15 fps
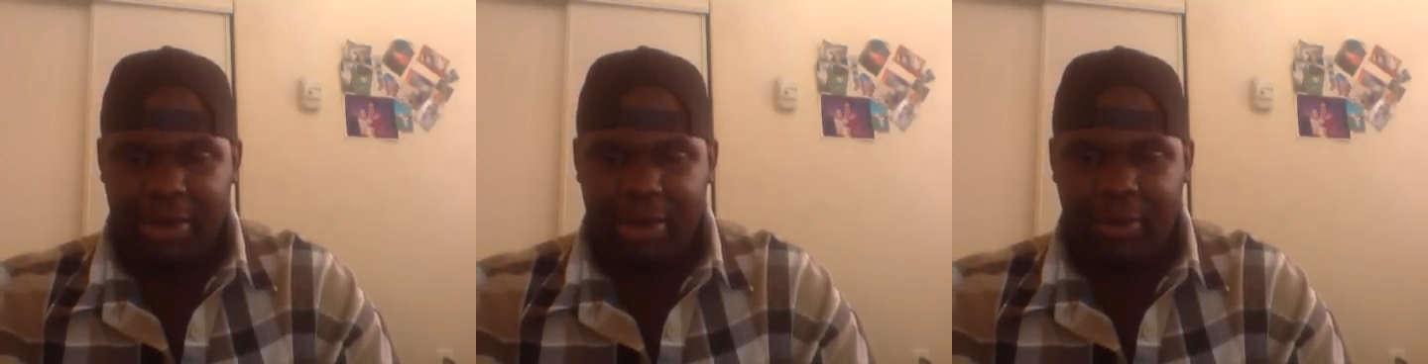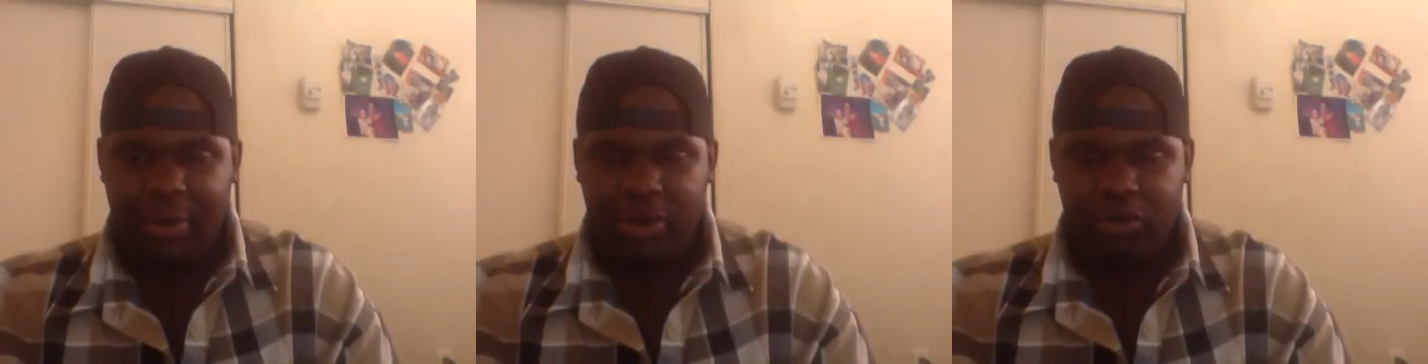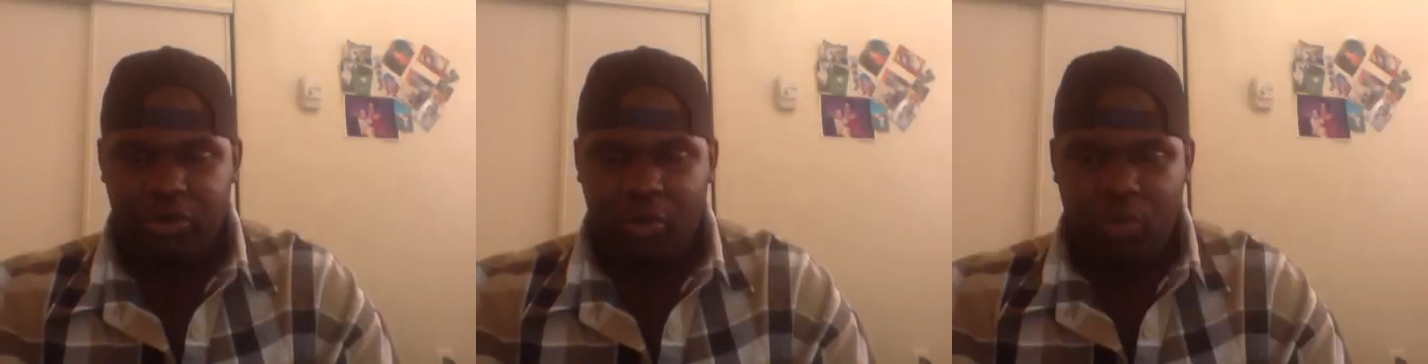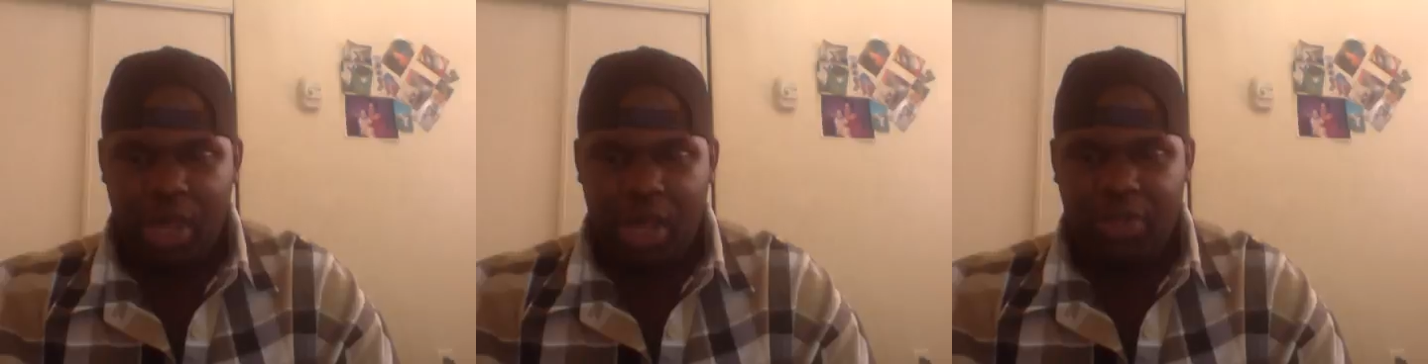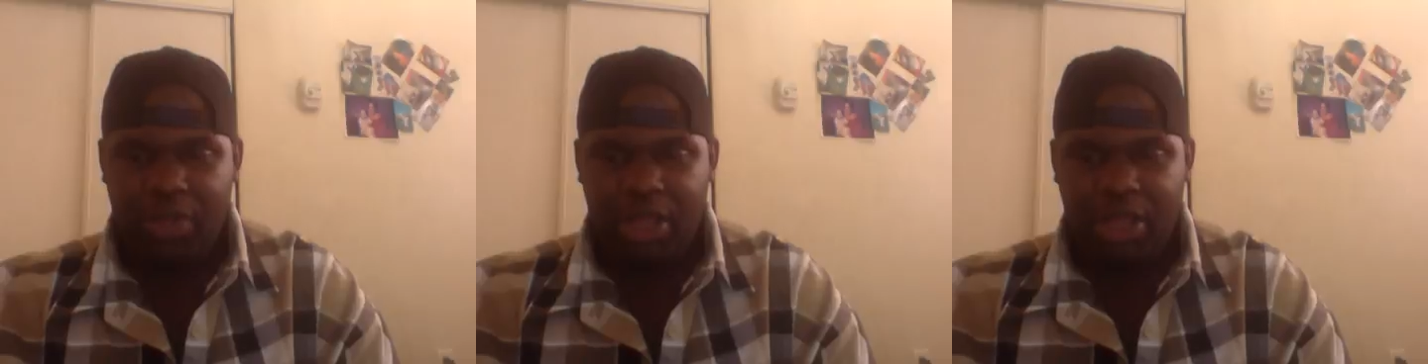wondering why
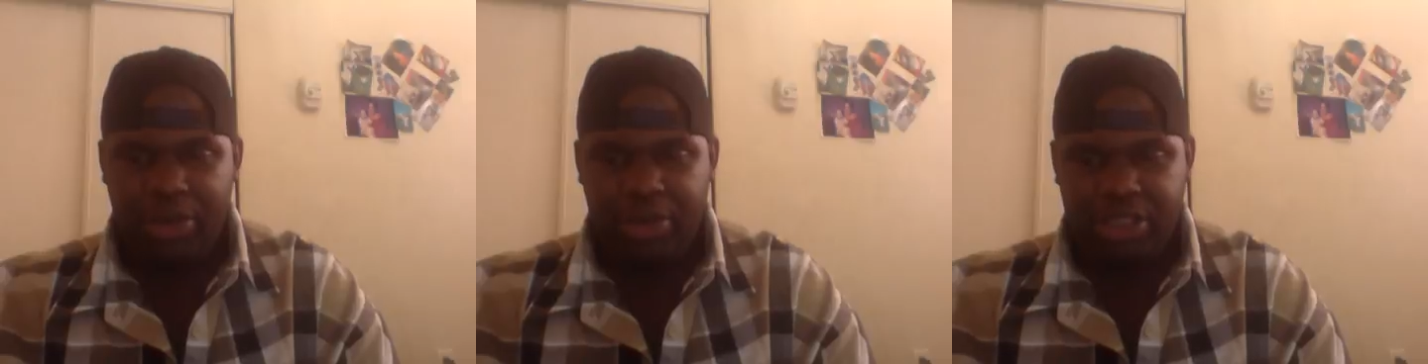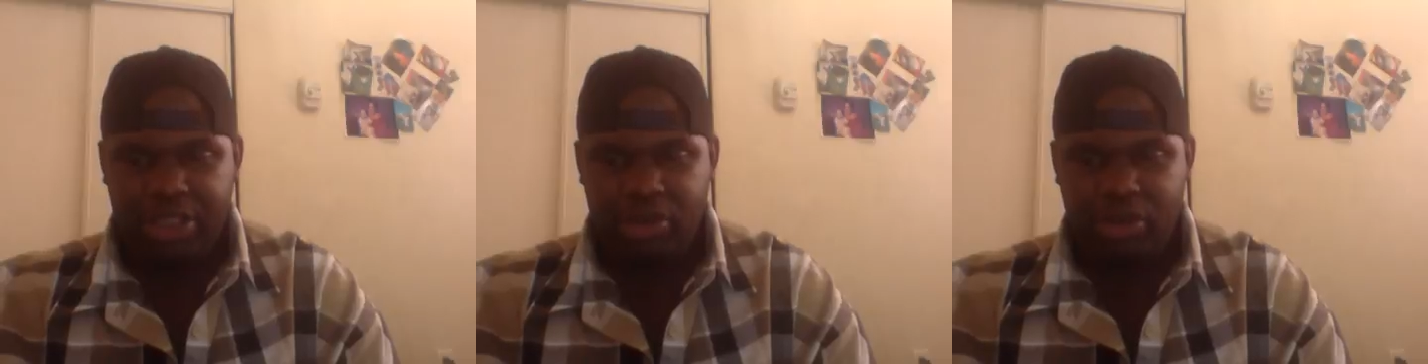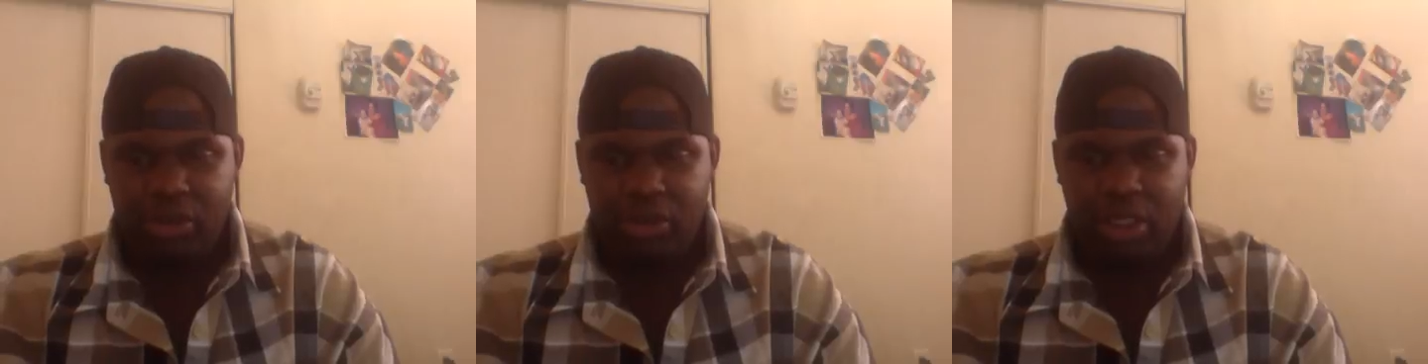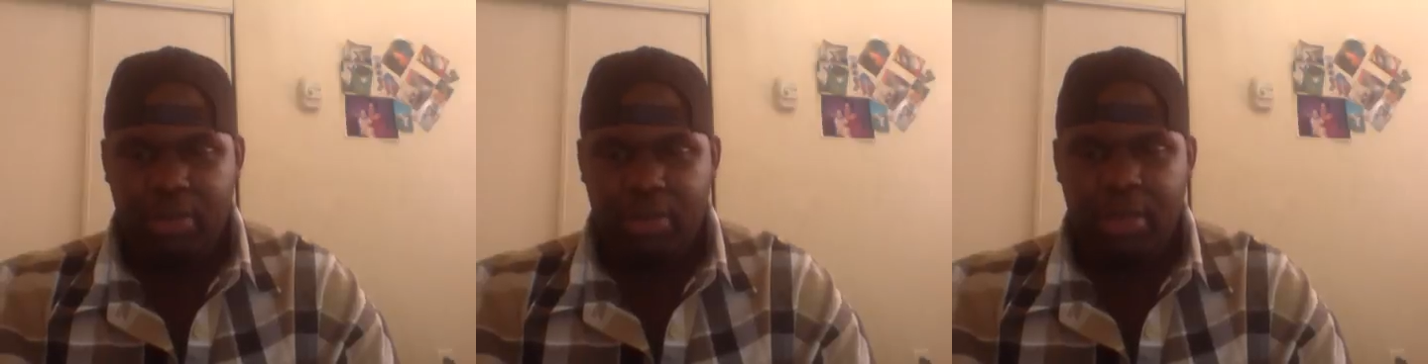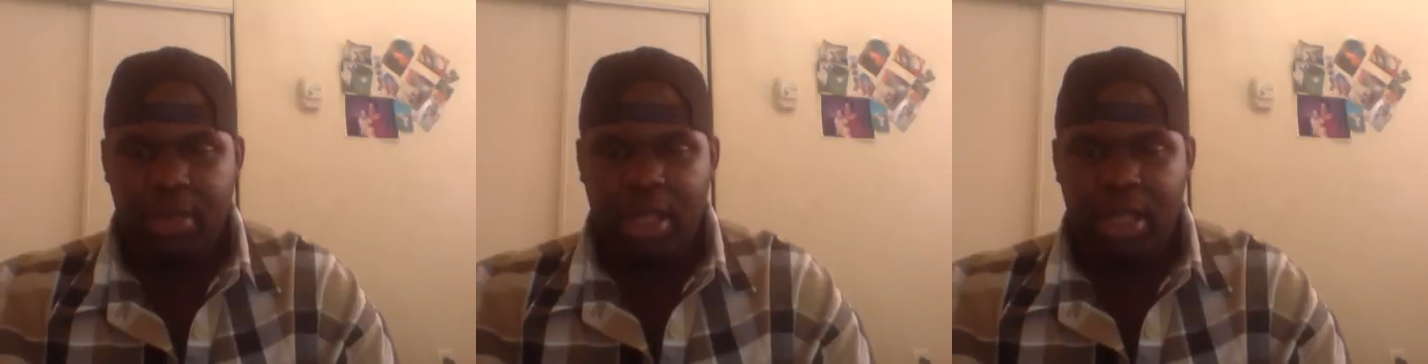the hell he's on them.
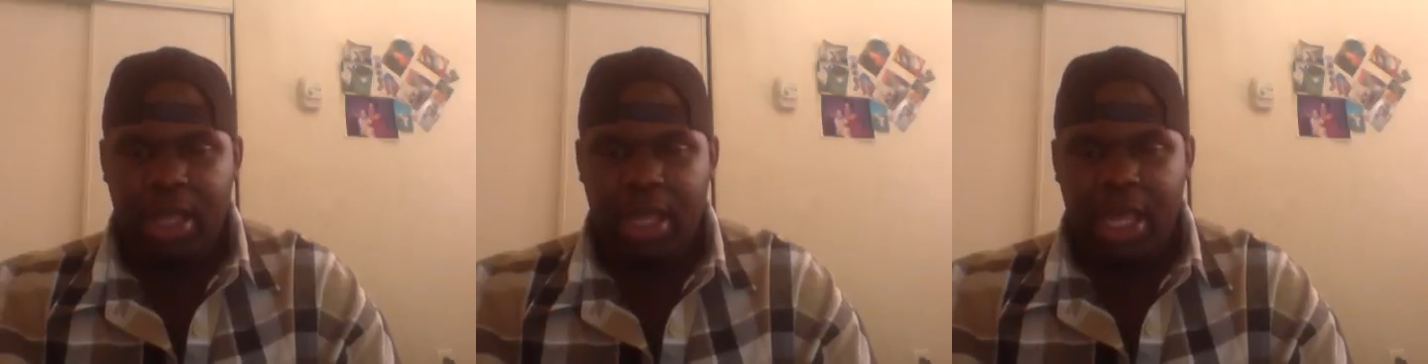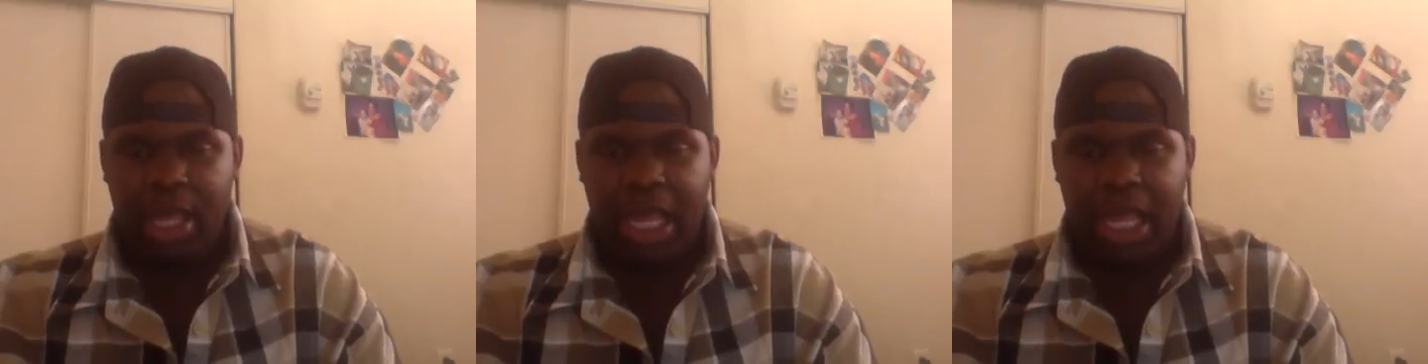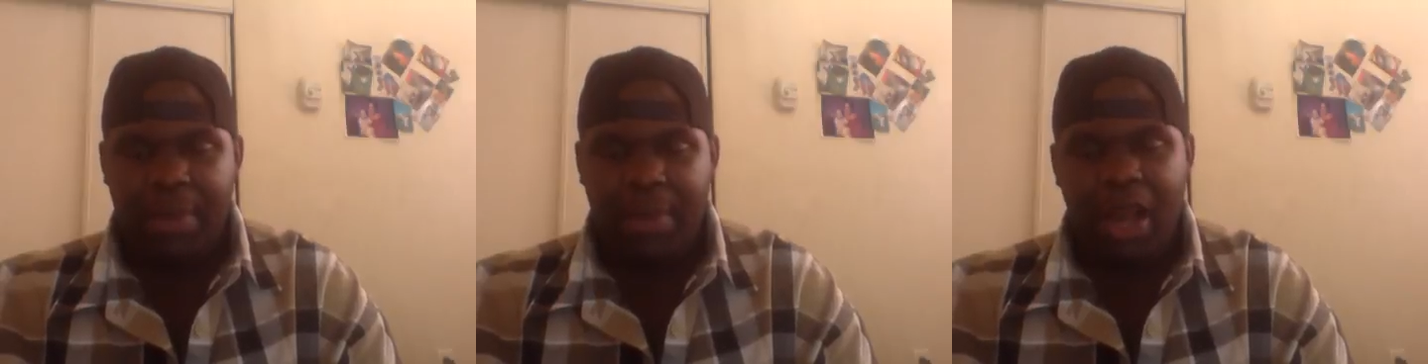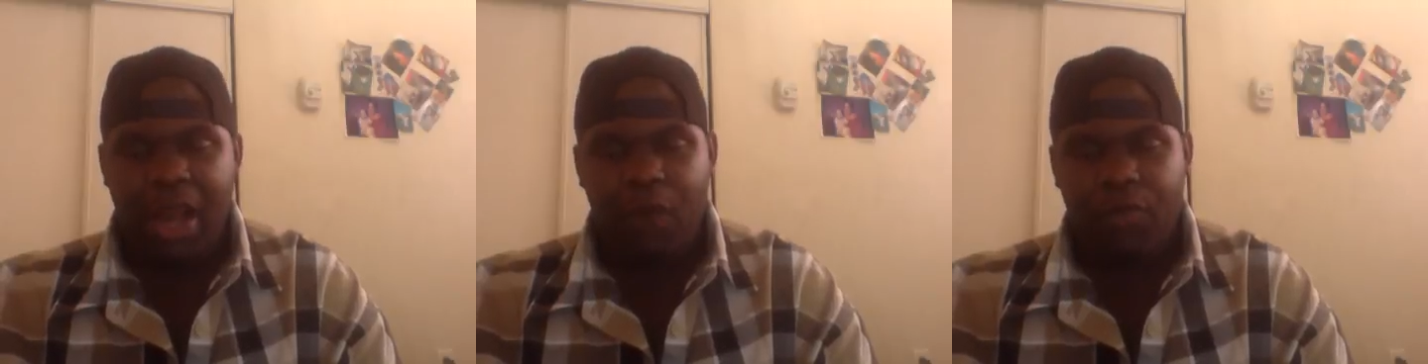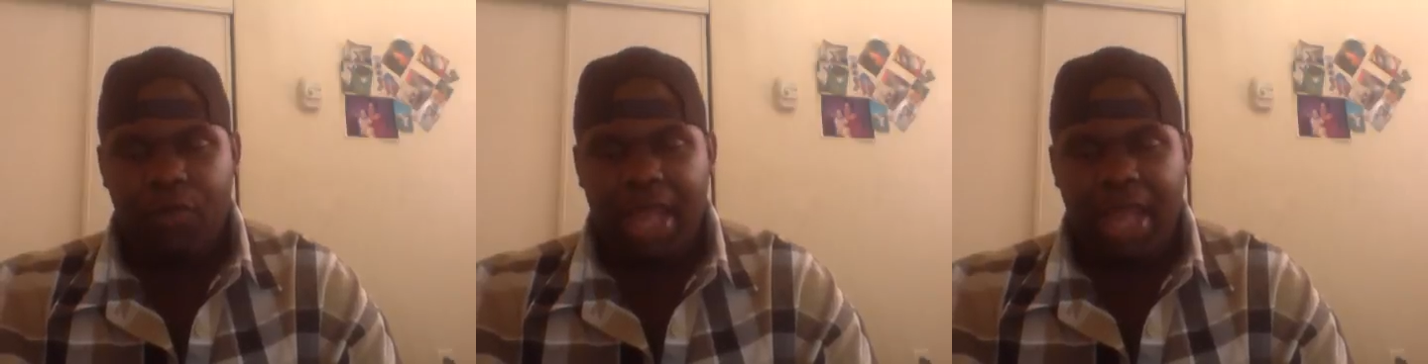Am I
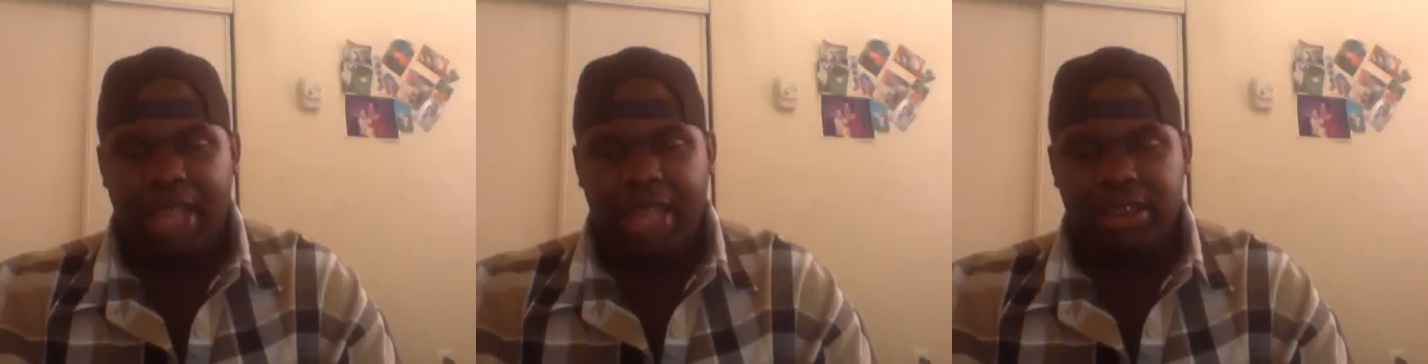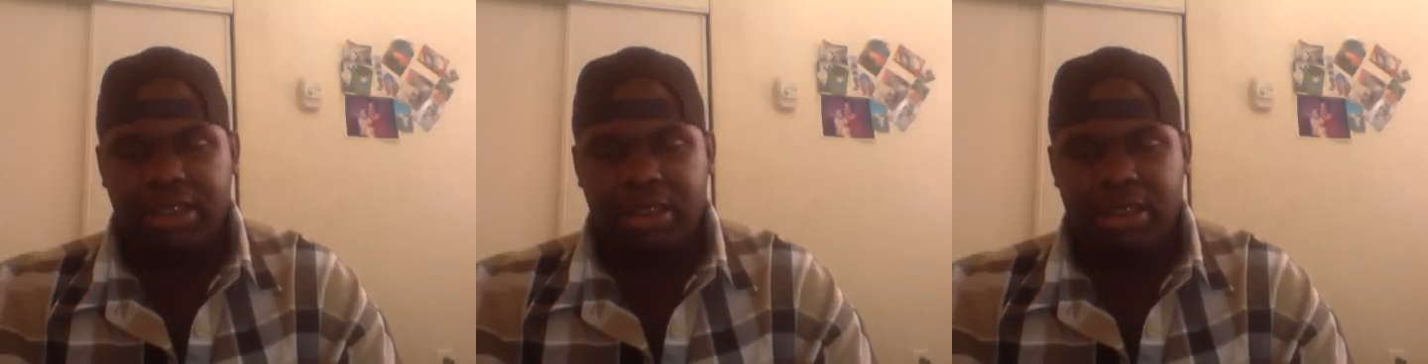overreacting?